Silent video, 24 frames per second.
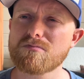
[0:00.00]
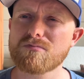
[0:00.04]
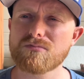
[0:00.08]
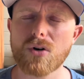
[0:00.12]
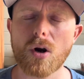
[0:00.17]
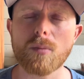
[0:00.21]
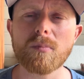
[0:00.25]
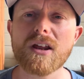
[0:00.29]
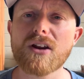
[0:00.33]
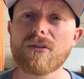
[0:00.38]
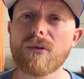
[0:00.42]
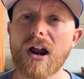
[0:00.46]

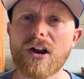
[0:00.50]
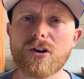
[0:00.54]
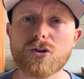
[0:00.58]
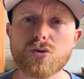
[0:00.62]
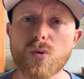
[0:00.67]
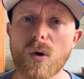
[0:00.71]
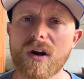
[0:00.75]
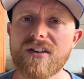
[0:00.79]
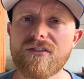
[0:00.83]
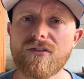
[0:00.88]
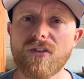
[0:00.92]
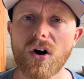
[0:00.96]
probably around
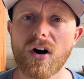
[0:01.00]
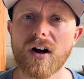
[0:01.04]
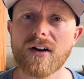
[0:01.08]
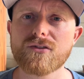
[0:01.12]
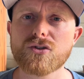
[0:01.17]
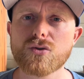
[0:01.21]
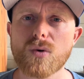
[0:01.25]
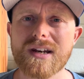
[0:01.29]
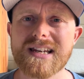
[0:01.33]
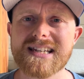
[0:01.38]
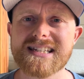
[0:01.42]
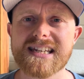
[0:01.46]
25,
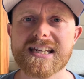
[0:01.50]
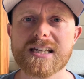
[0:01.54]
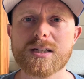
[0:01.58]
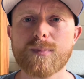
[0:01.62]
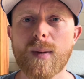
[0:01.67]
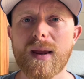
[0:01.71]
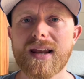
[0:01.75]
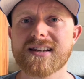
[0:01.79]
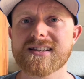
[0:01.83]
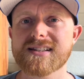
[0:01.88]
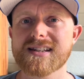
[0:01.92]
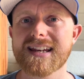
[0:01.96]
26
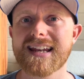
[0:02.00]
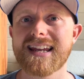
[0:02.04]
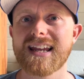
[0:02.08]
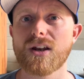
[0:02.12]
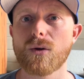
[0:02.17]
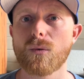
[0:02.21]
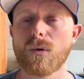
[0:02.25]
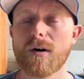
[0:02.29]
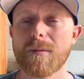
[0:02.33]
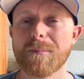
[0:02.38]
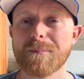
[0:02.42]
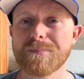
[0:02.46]
pence a
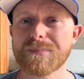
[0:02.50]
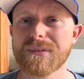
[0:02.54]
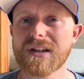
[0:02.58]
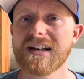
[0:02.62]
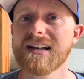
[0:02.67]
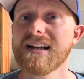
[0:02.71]
kilowatt.